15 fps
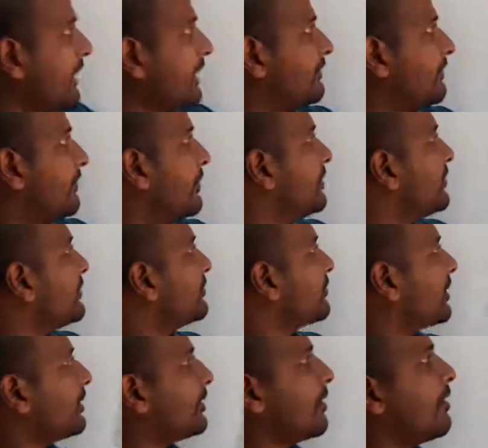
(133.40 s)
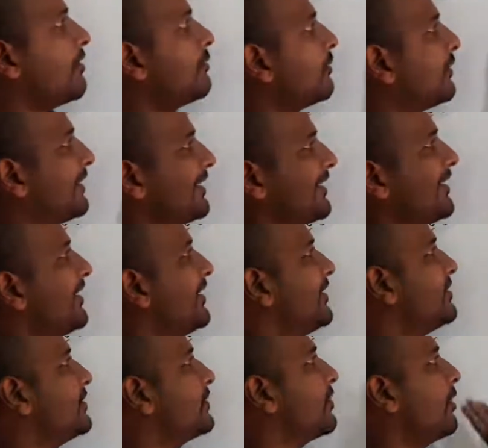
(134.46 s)
alphabet in front of
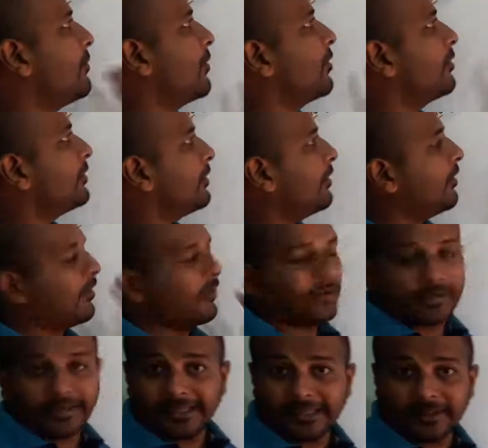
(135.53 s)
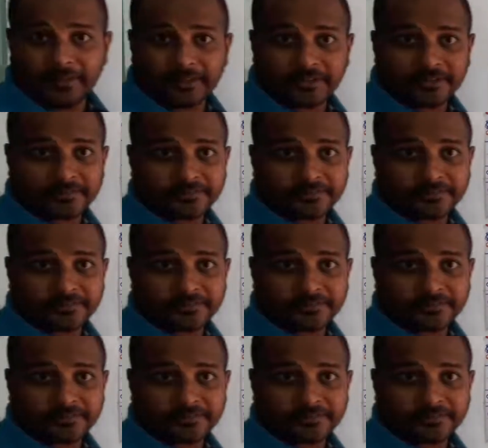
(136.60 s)
each compound or element.